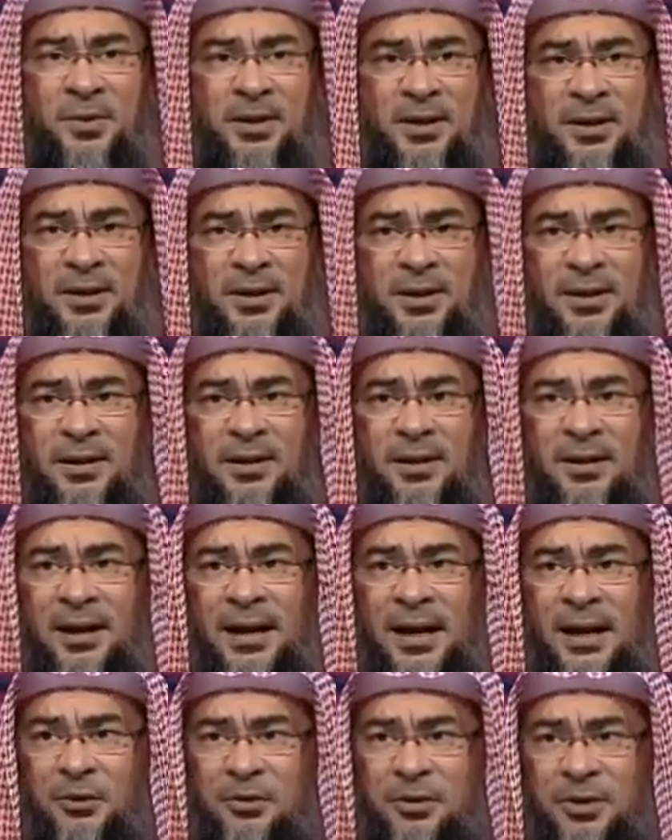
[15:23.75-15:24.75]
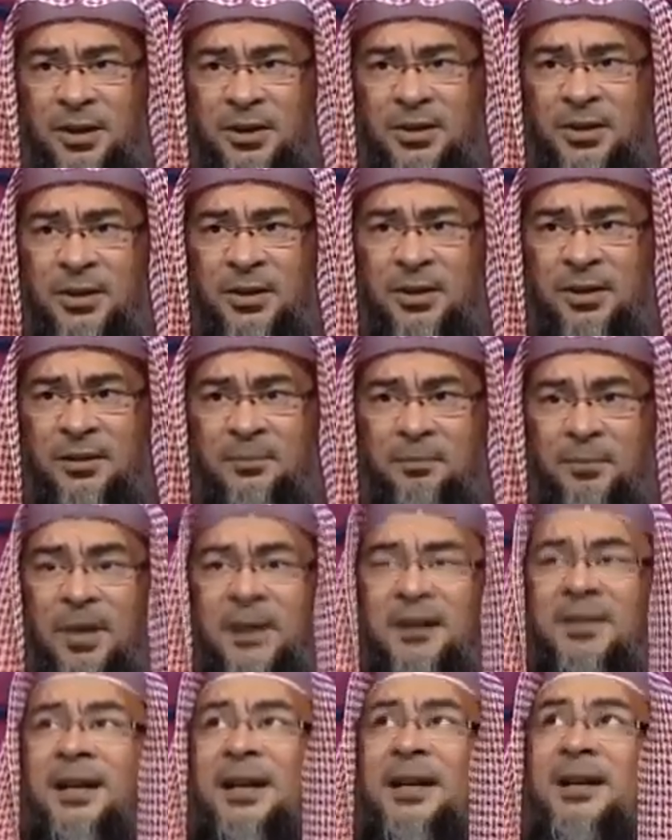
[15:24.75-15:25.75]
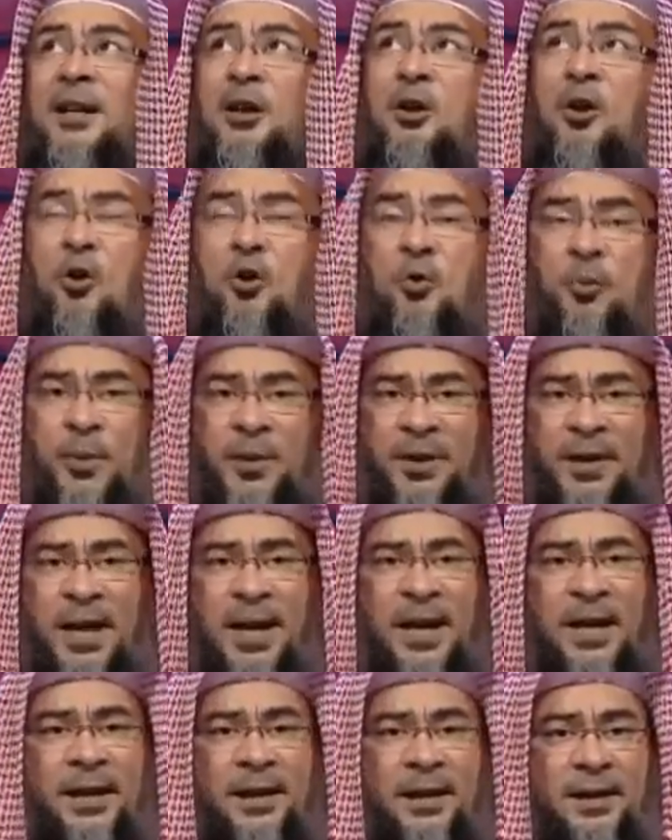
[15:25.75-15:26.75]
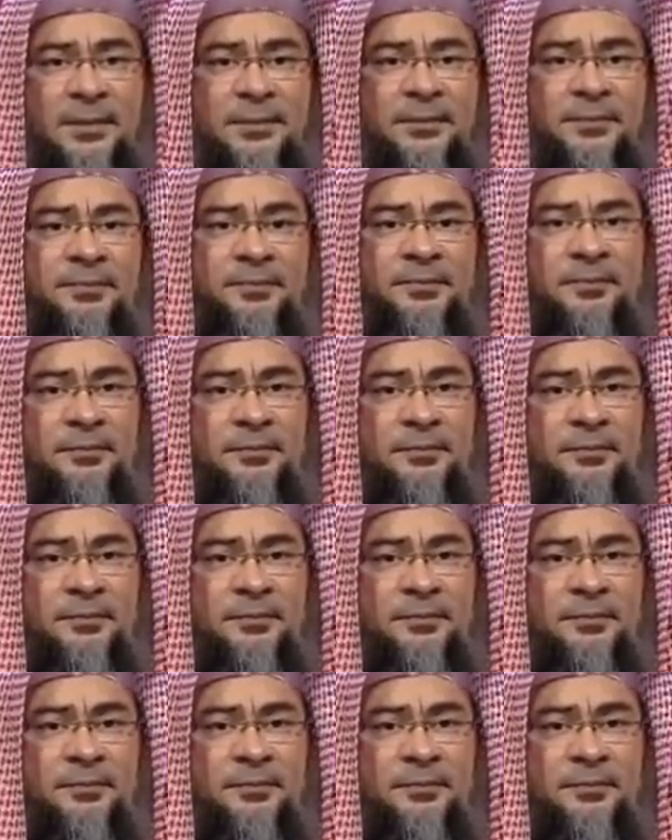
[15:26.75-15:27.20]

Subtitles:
within the houses, but in an open area.